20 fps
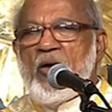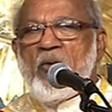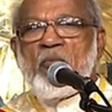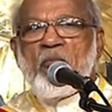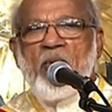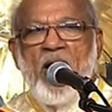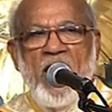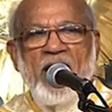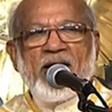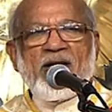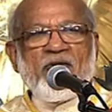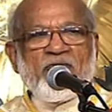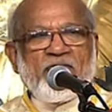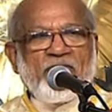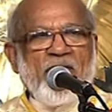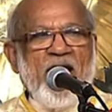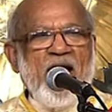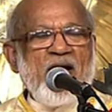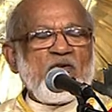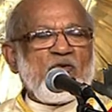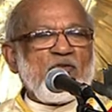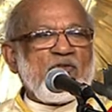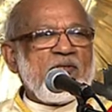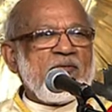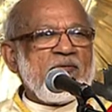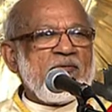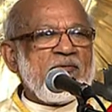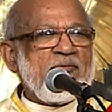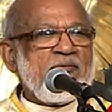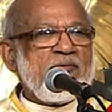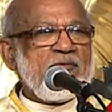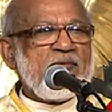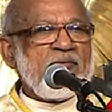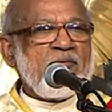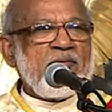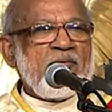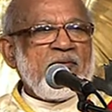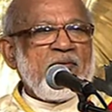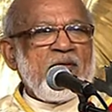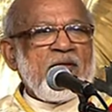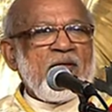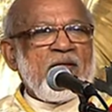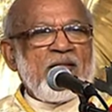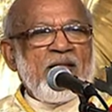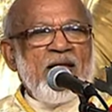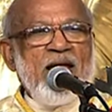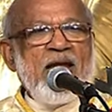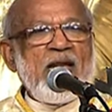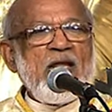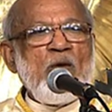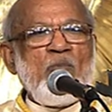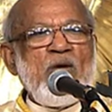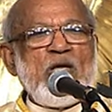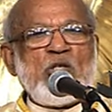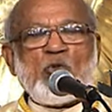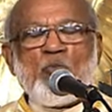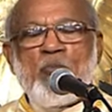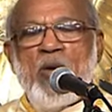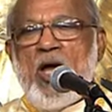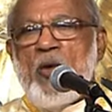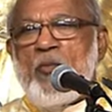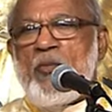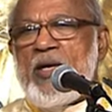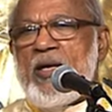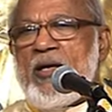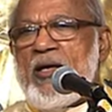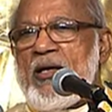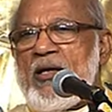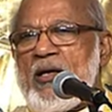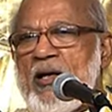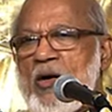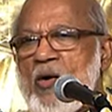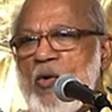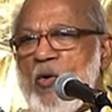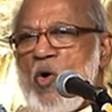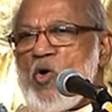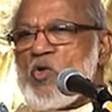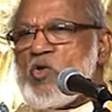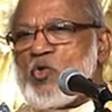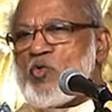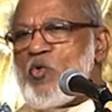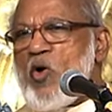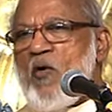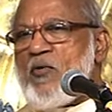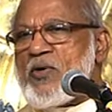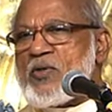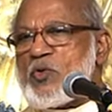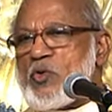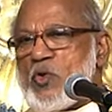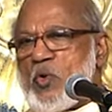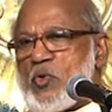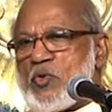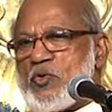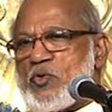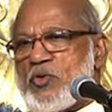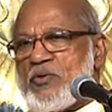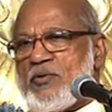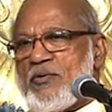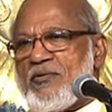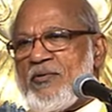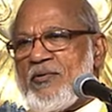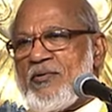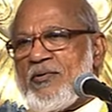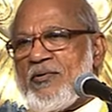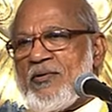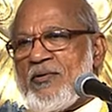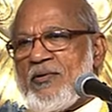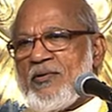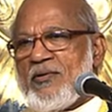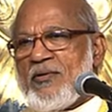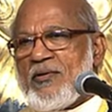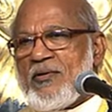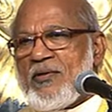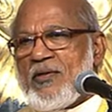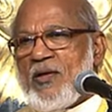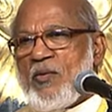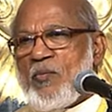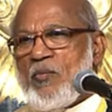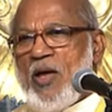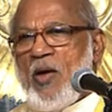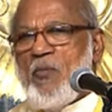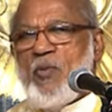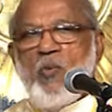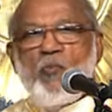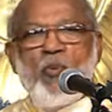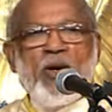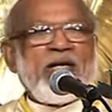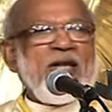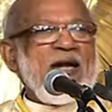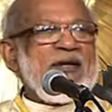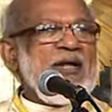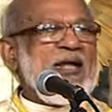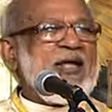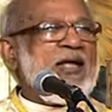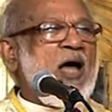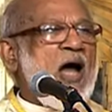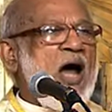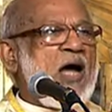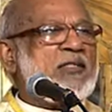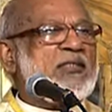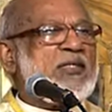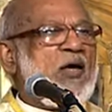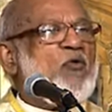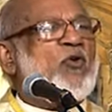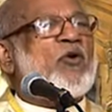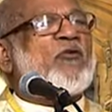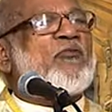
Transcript: My dear friends, the enemies may be close to our toes, may be protecting us, our